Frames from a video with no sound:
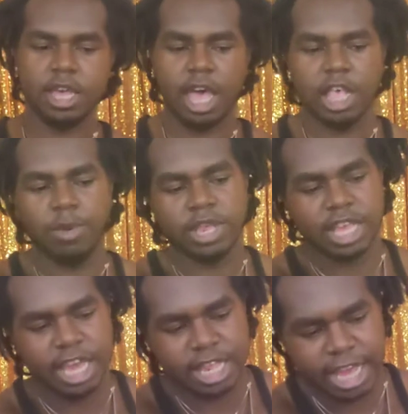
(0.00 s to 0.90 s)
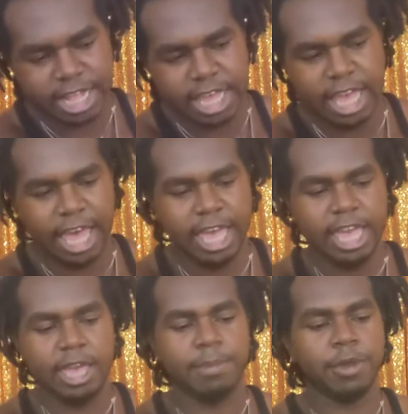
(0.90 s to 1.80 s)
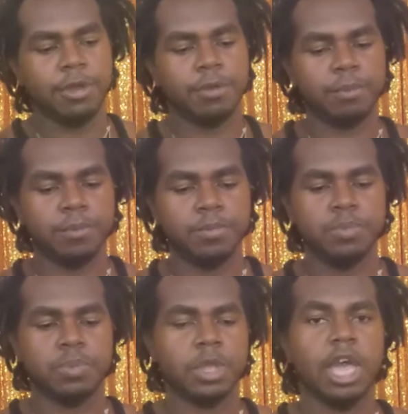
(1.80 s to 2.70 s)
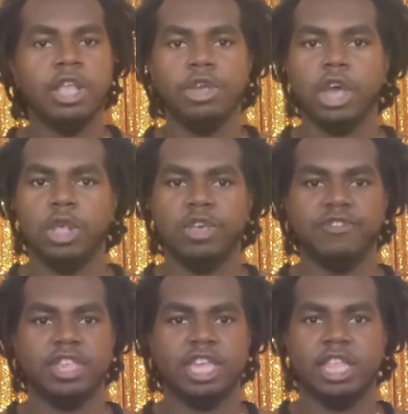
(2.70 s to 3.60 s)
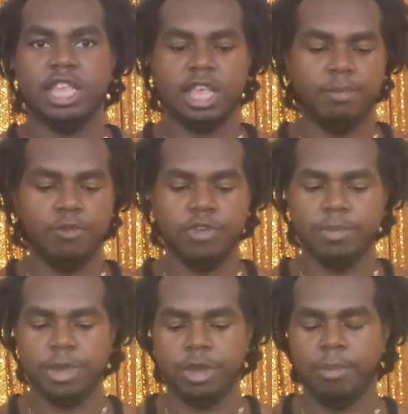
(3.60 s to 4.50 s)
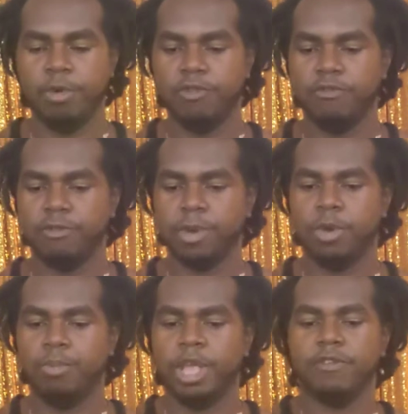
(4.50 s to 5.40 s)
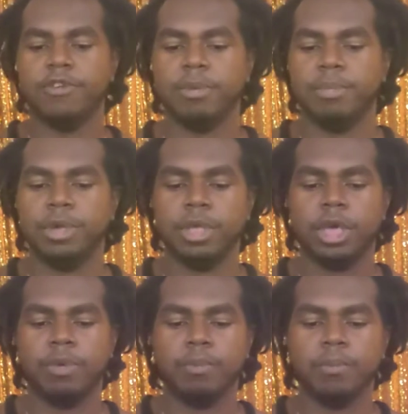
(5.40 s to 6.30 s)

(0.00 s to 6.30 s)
I don't want to say it's like the gatekeeper. I know y'all don't even see these. I'm moving up here. I'm moving them for my own benefit, but like.